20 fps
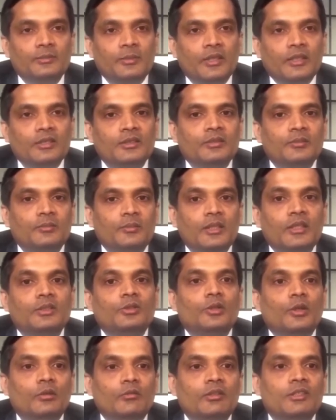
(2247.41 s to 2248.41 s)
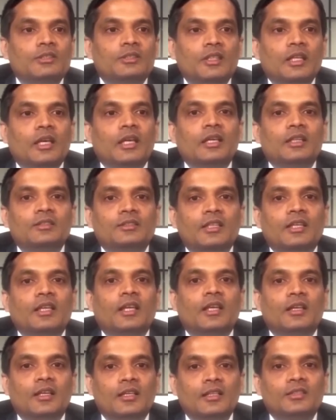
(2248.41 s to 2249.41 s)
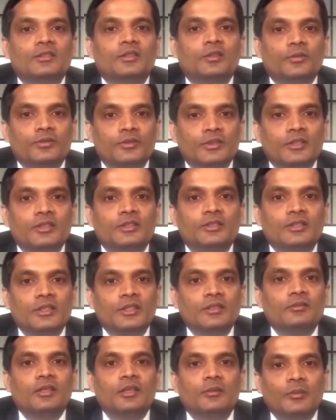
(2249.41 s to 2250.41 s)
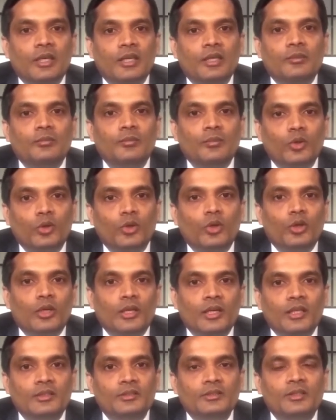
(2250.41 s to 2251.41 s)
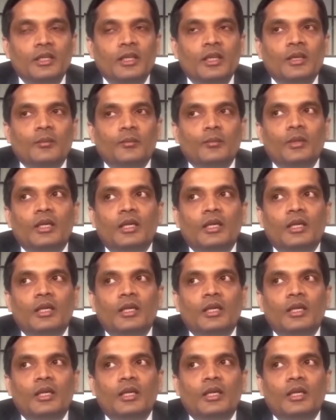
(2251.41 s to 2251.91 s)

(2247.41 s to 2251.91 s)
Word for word: So if she can be world number one, I don't think you need to restrict yourself